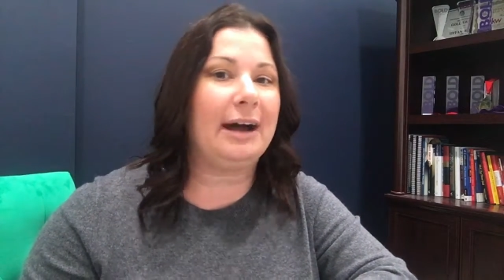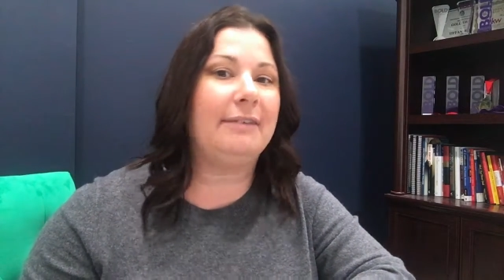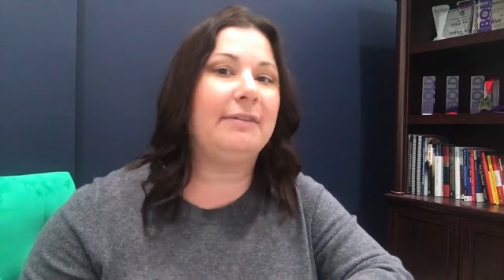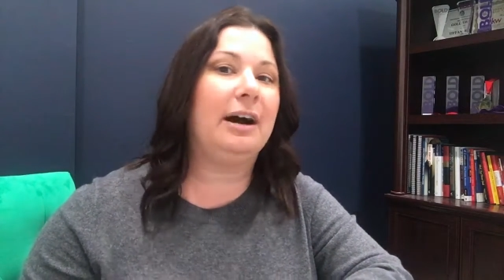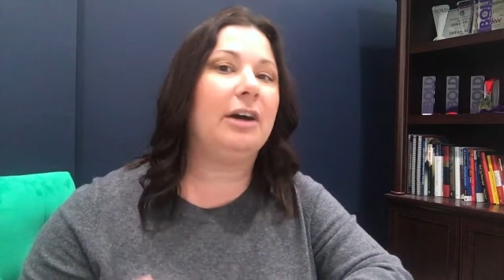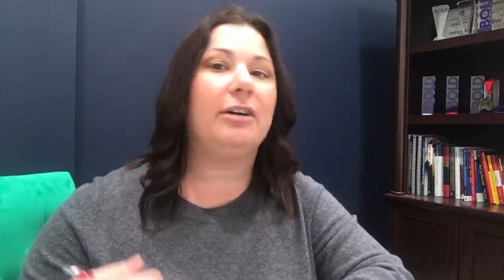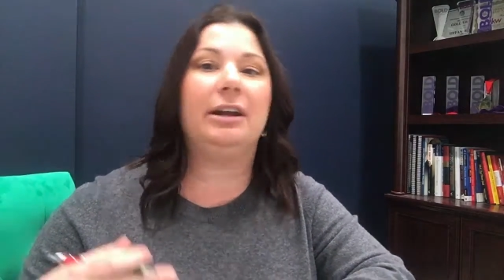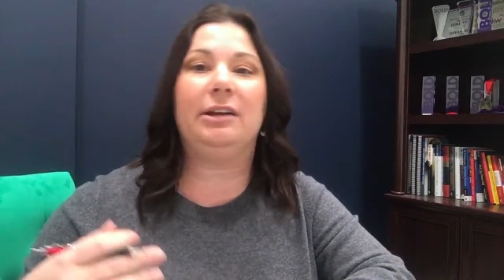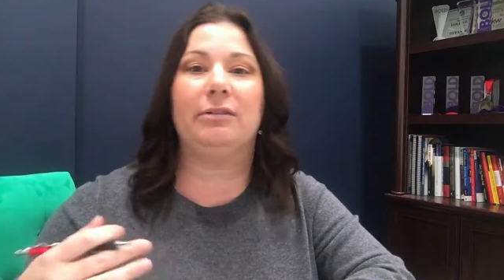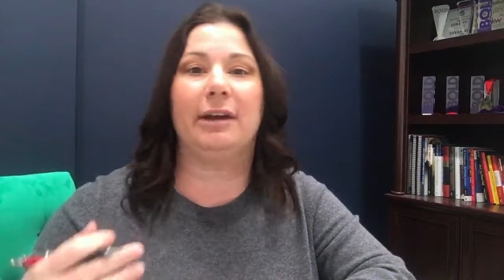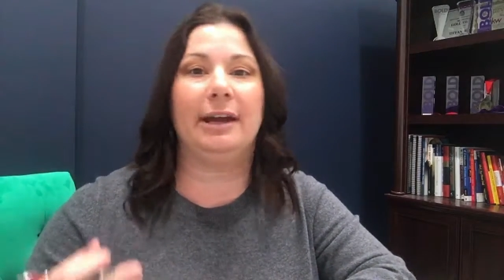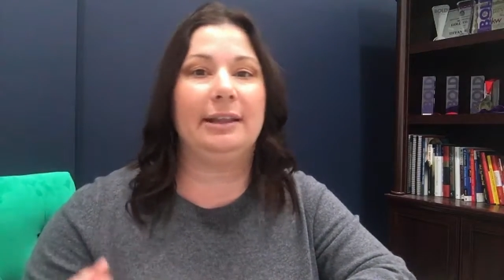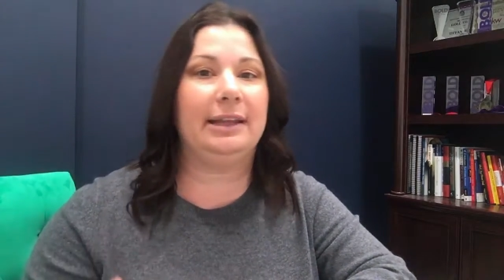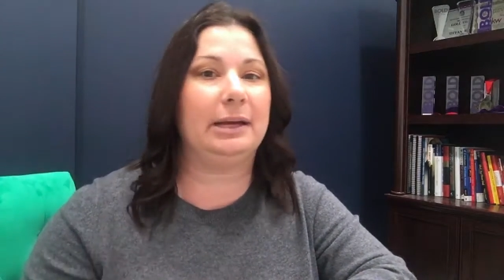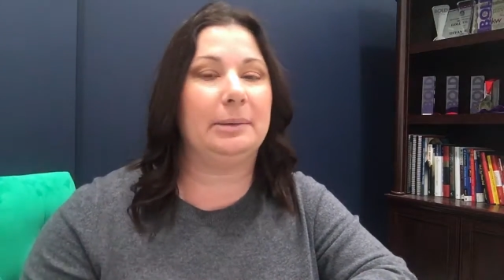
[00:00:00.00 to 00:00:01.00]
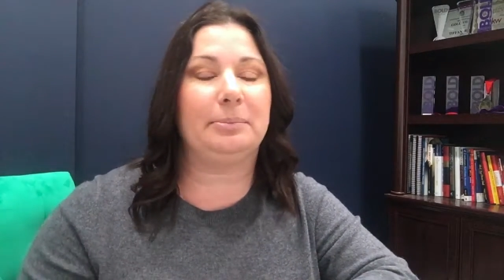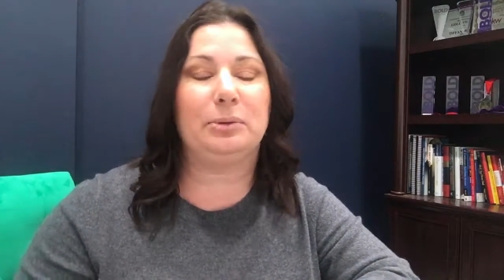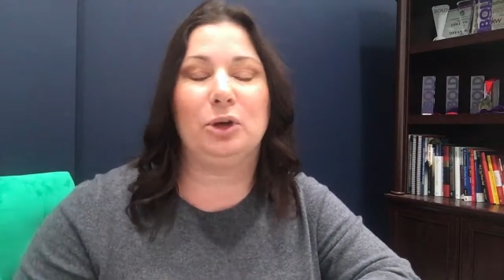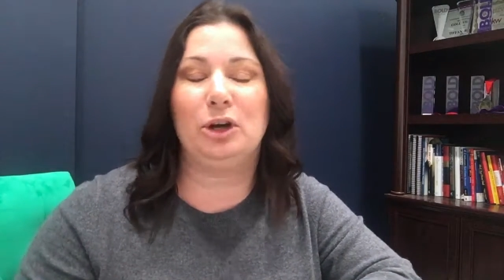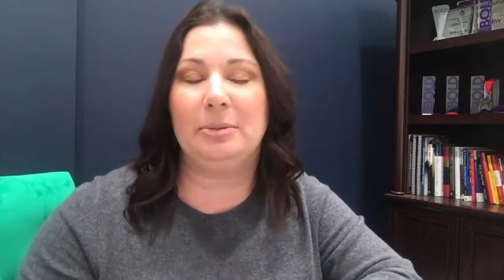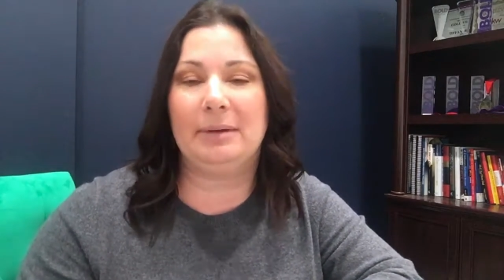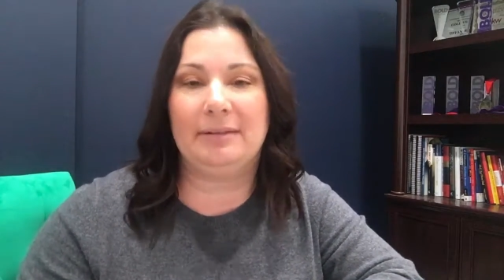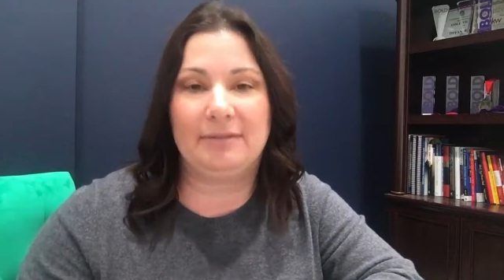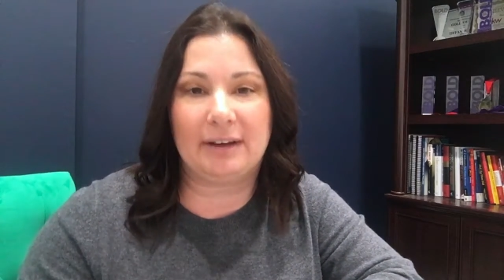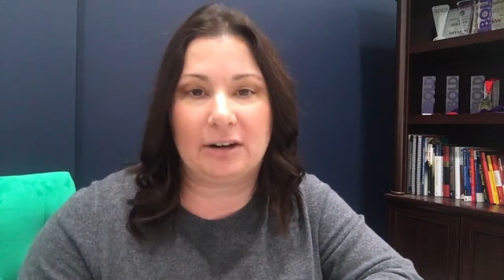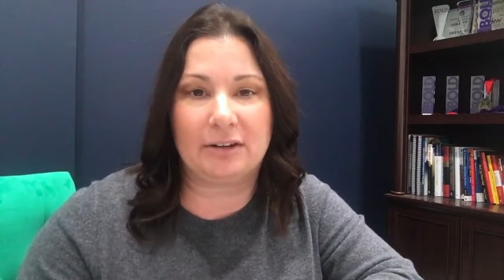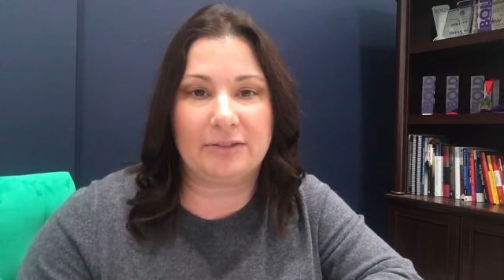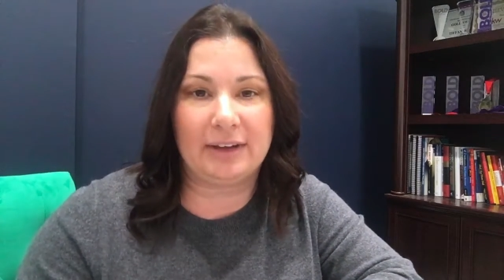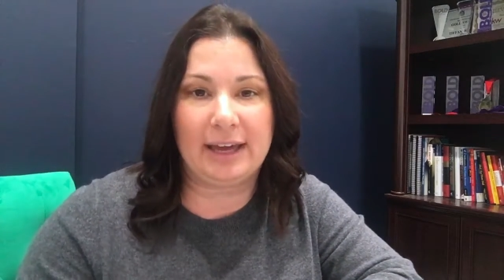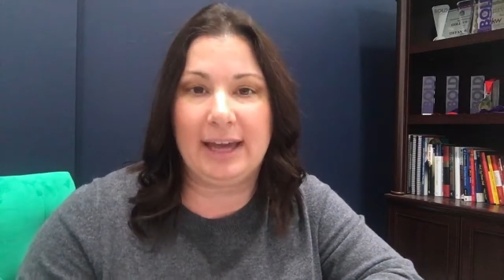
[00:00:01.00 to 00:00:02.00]
I've already ran their employment
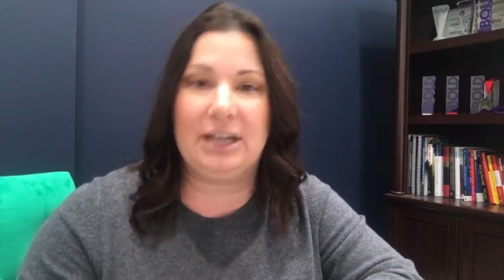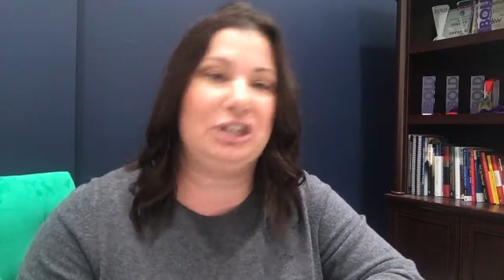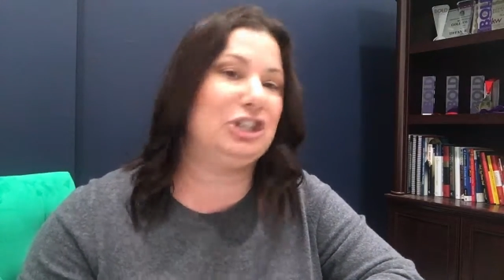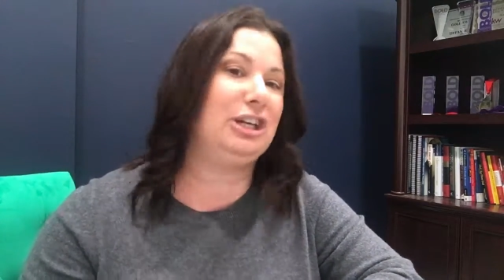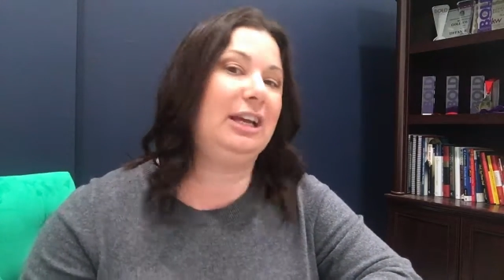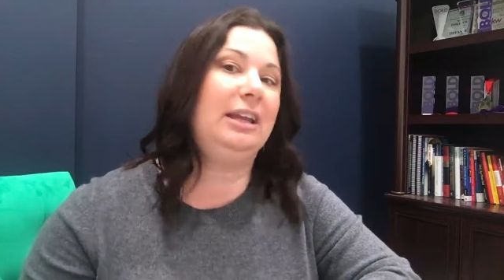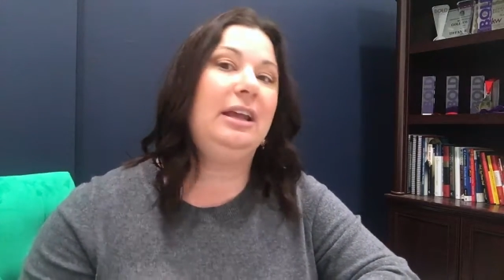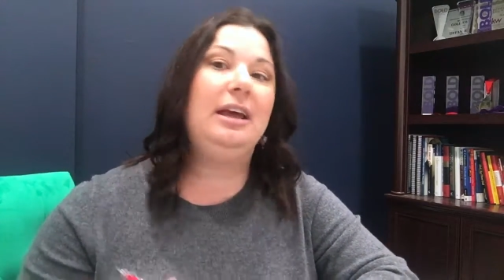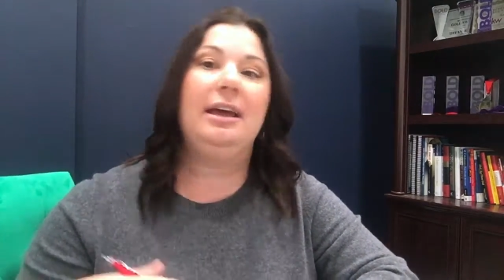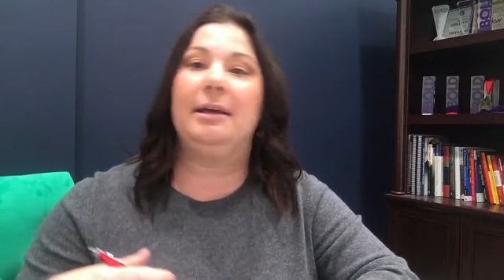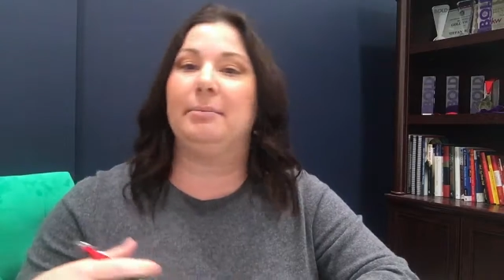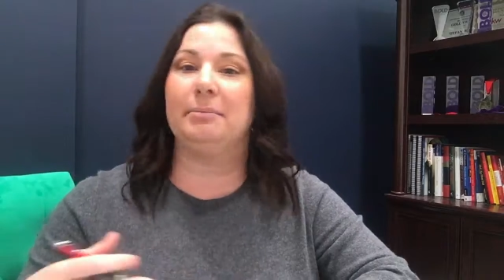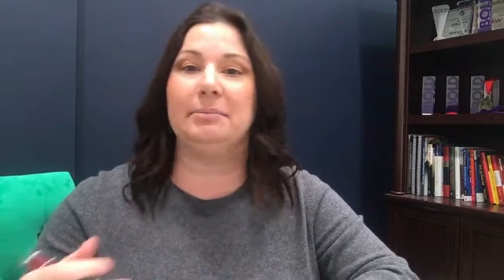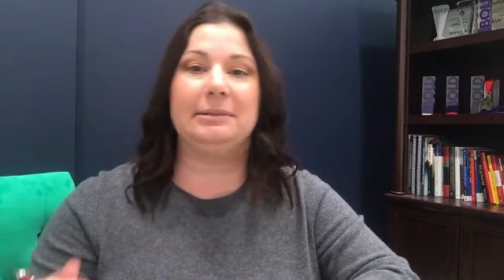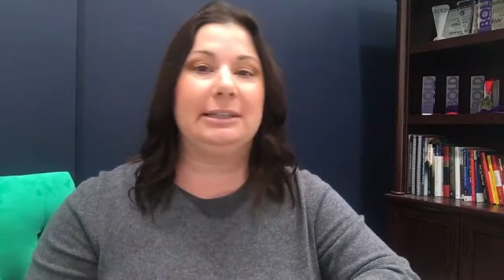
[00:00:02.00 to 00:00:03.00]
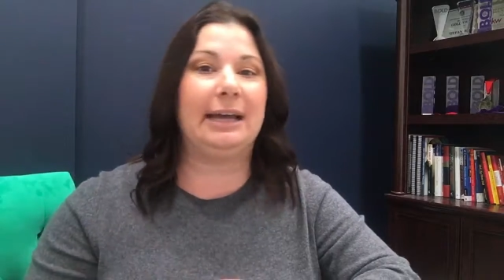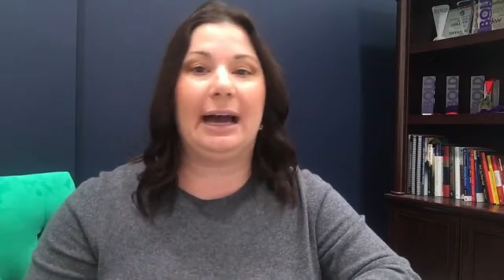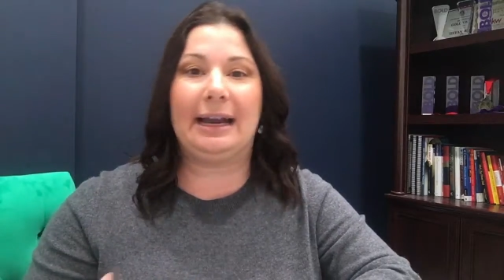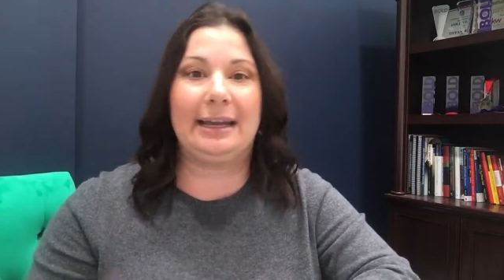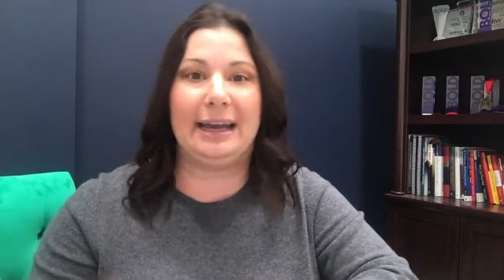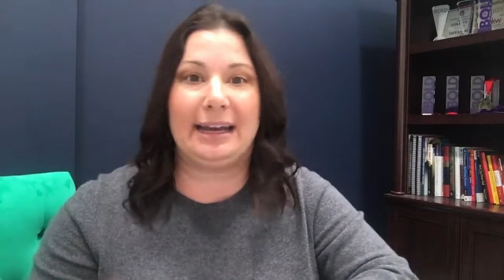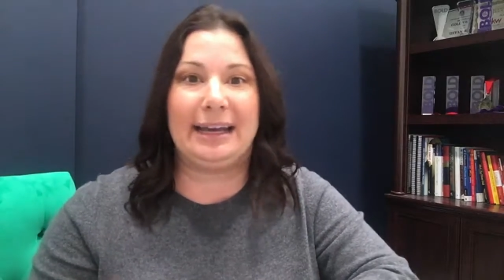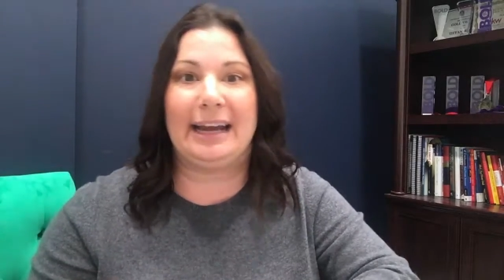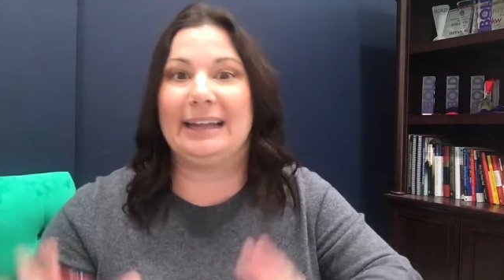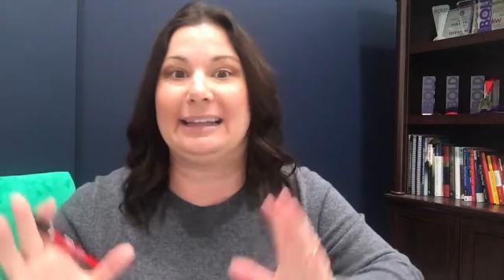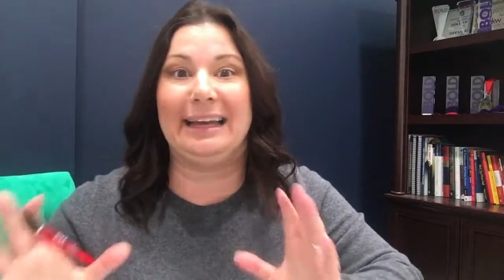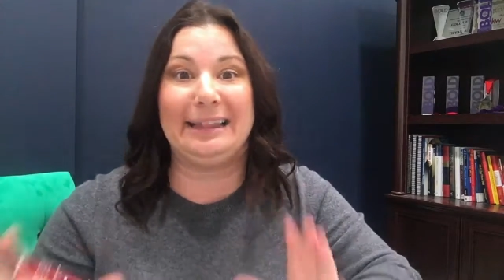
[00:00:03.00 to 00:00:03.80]
verification, yada, yada, yada.